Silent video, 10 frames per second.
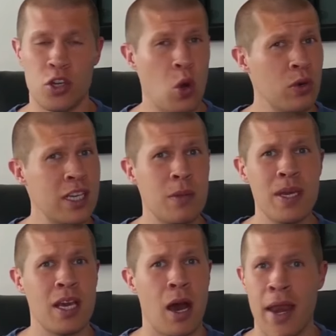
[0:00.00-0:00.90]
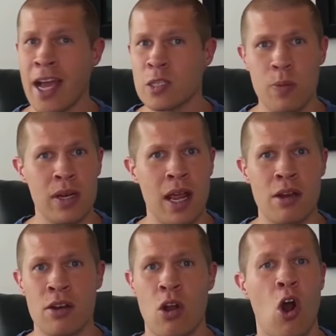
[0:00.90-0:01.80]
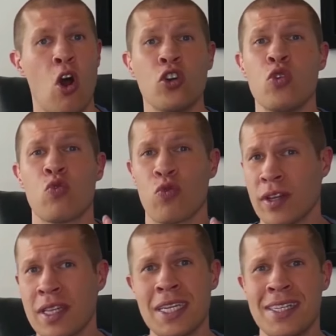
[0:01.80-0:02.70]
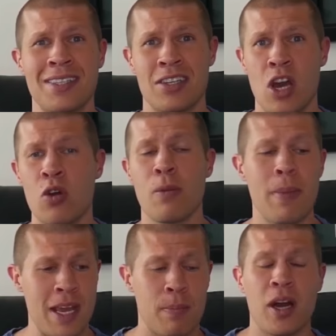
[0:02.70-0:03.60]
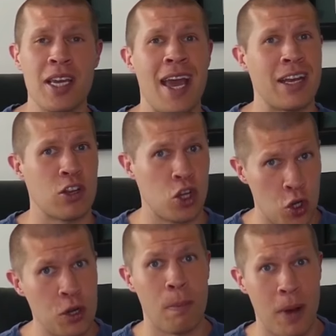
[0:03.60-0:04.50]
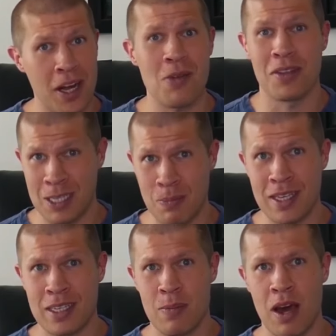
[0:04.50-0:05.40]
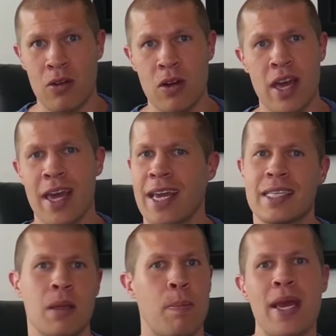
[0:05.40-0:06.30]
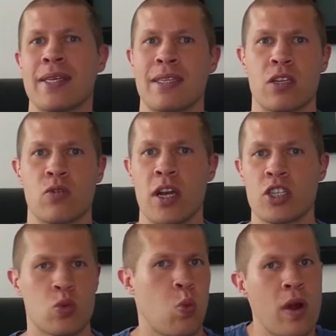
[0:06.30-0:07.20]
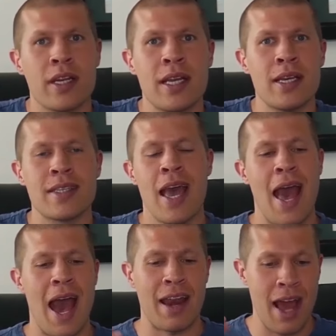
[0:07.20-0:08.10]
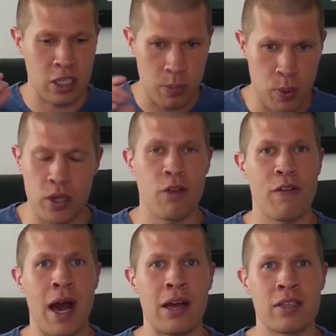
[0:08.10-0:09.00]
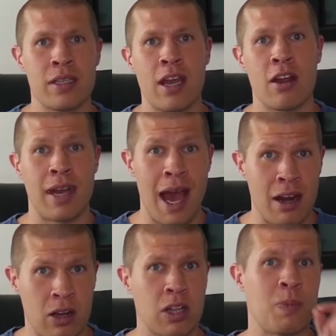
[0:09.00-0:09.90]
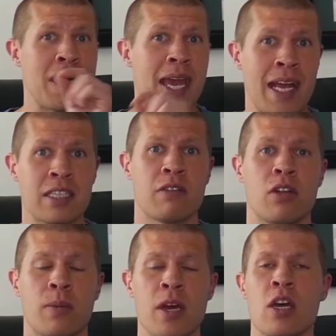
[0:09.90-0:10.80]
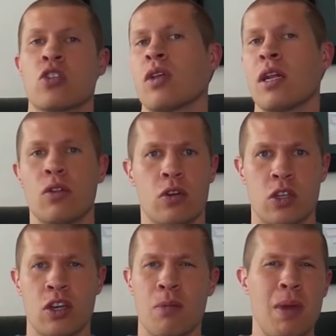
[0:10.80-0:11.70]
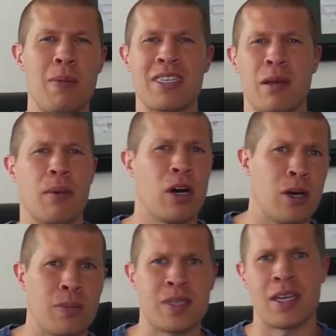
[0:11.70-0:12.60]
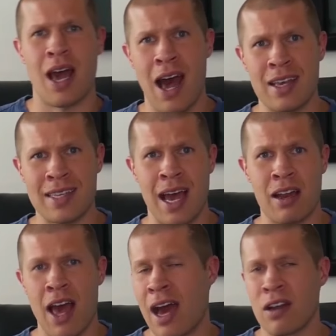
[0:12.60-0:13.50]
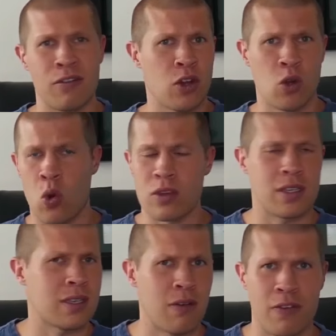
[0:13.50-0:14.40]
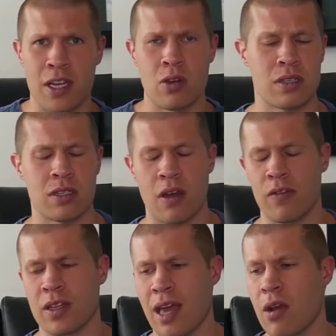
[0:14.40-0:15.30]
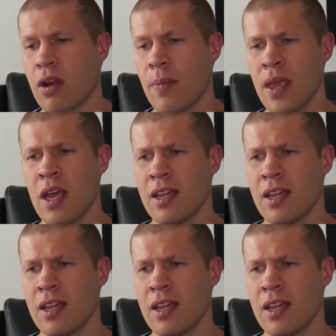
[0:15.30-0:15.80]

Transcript: You don't need to be an expert editor. All you really need to know to make money and good money with this business model is the basics, right? Just what it is, how to actually put your files in there, and how to clip the ends of them so that it looks good, and maybe some ums and ahs out of your courses and videos and stuff like that, right?